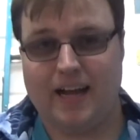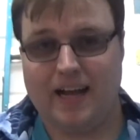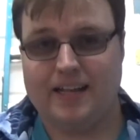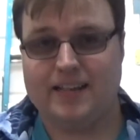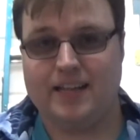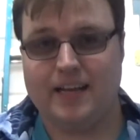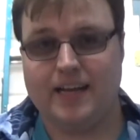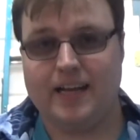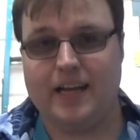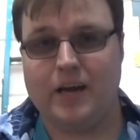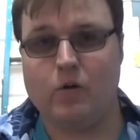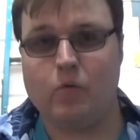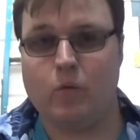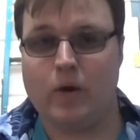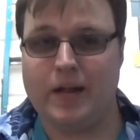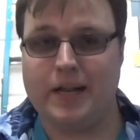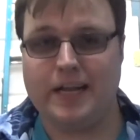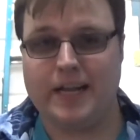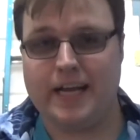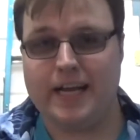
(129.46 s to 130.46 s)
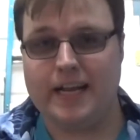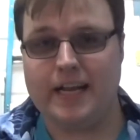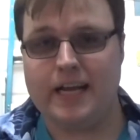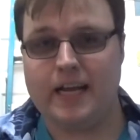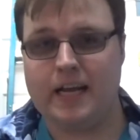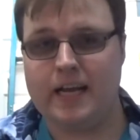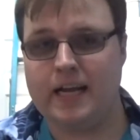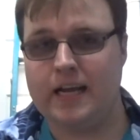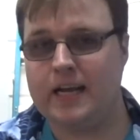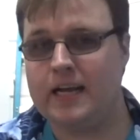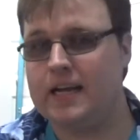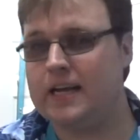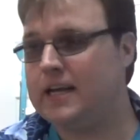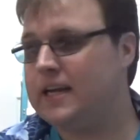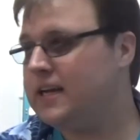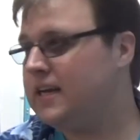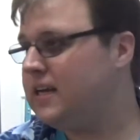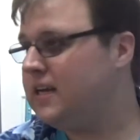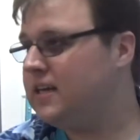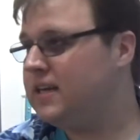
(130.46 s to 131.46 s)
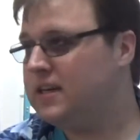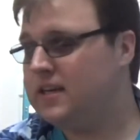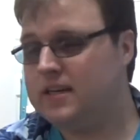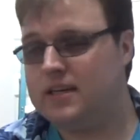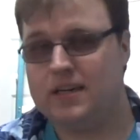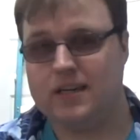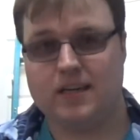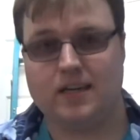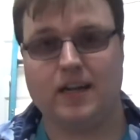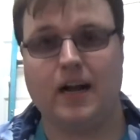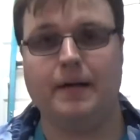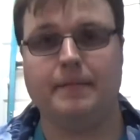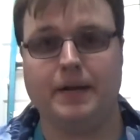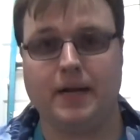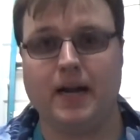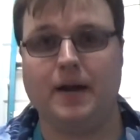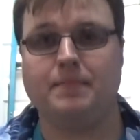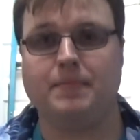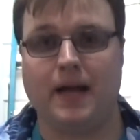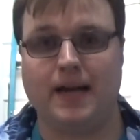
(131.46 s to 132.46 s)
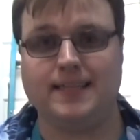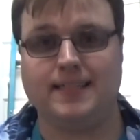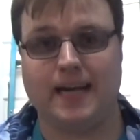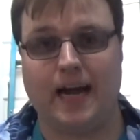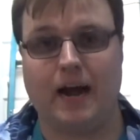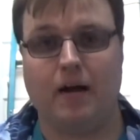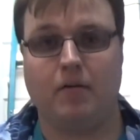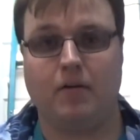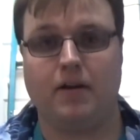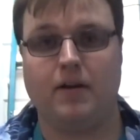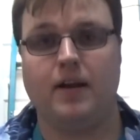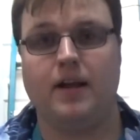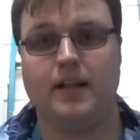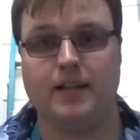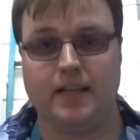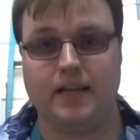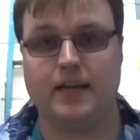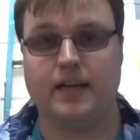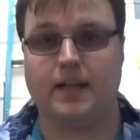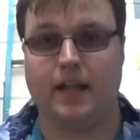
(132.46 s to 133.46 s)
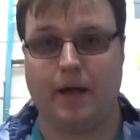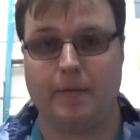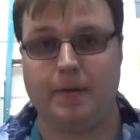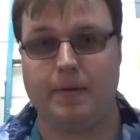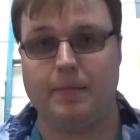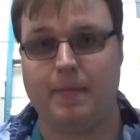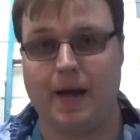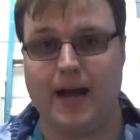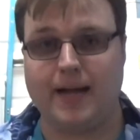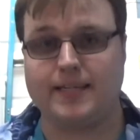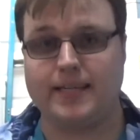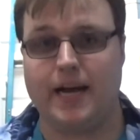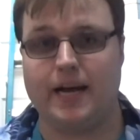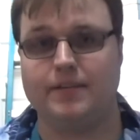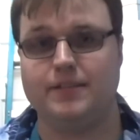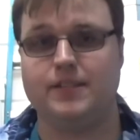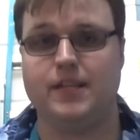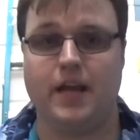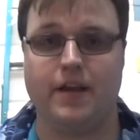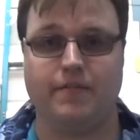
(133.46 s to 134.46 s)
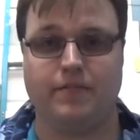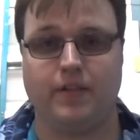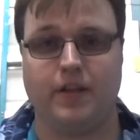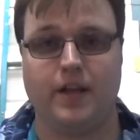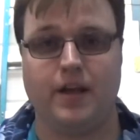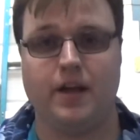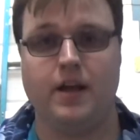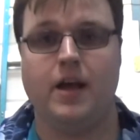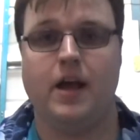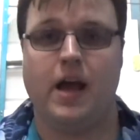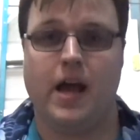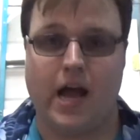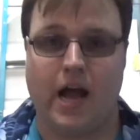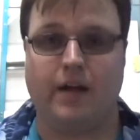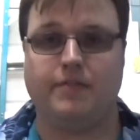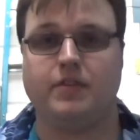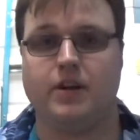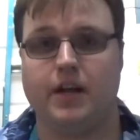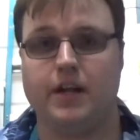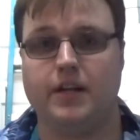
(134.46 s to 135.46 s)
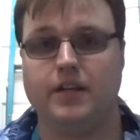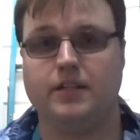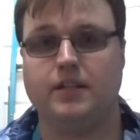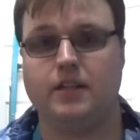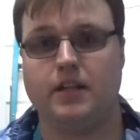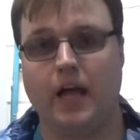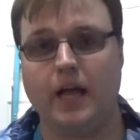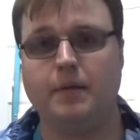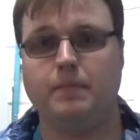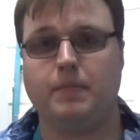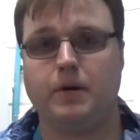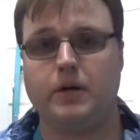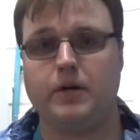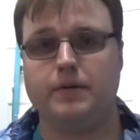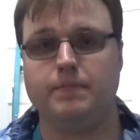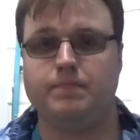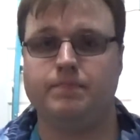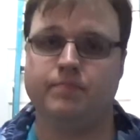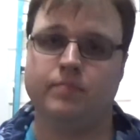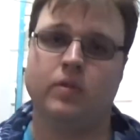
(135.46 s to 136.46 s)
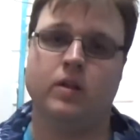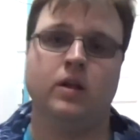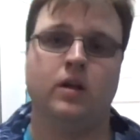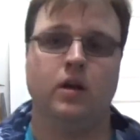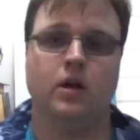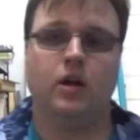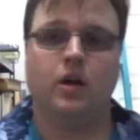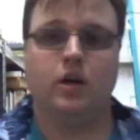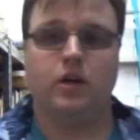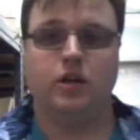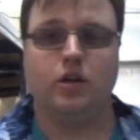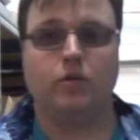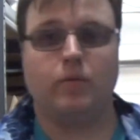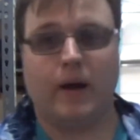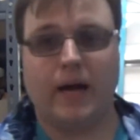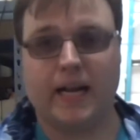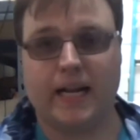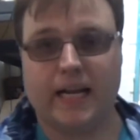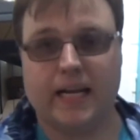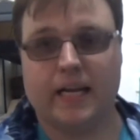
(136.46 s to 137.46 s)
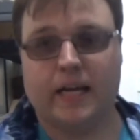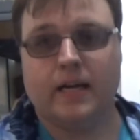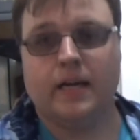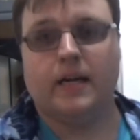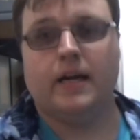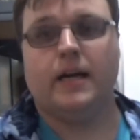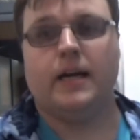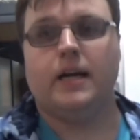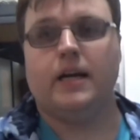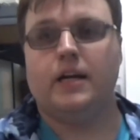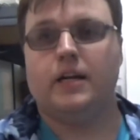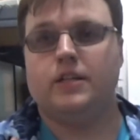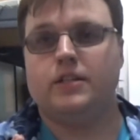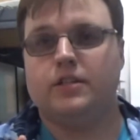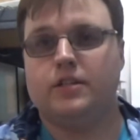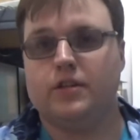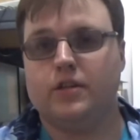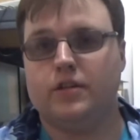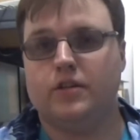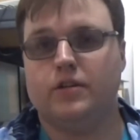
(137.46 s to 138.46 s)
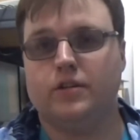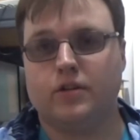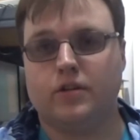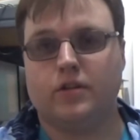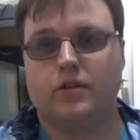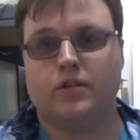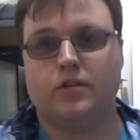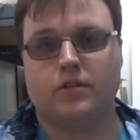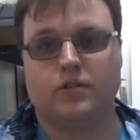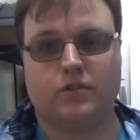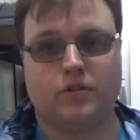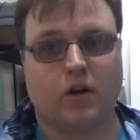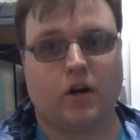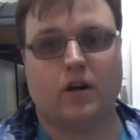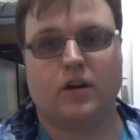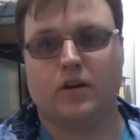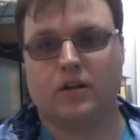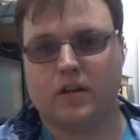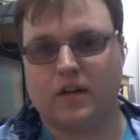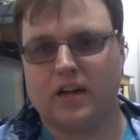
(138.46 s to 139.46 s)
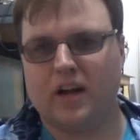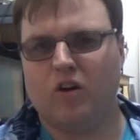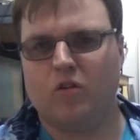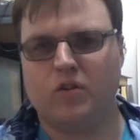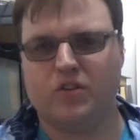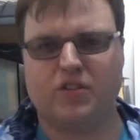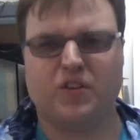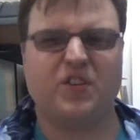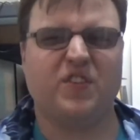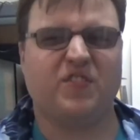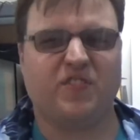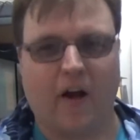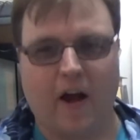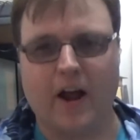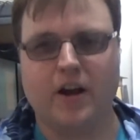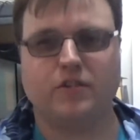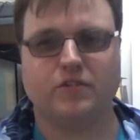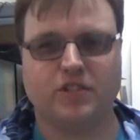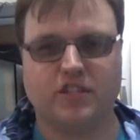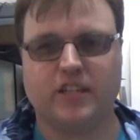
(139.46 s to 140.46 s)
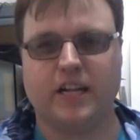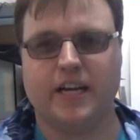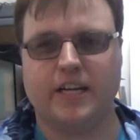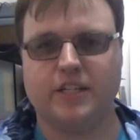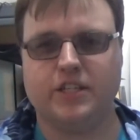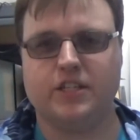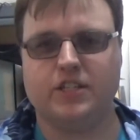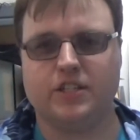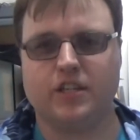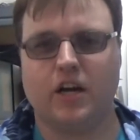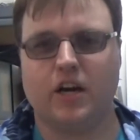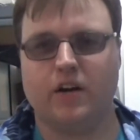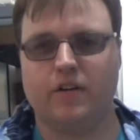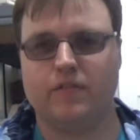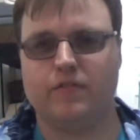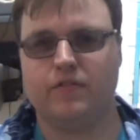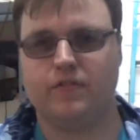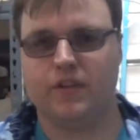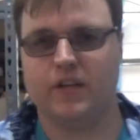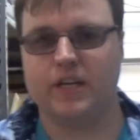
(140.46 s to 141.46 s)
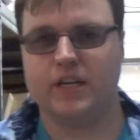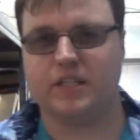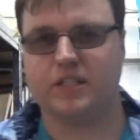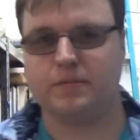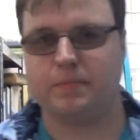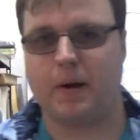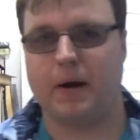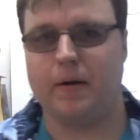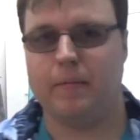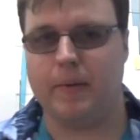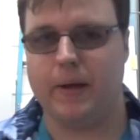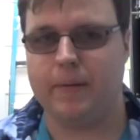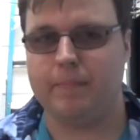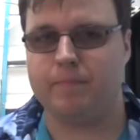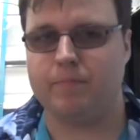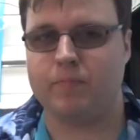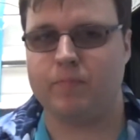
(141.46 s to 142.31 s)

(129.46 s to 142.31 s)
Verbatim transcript: and then get winded climbing up that tower and then climbing back down safely after getting the light bulb, you're ready to start going through the final stages of the experiment.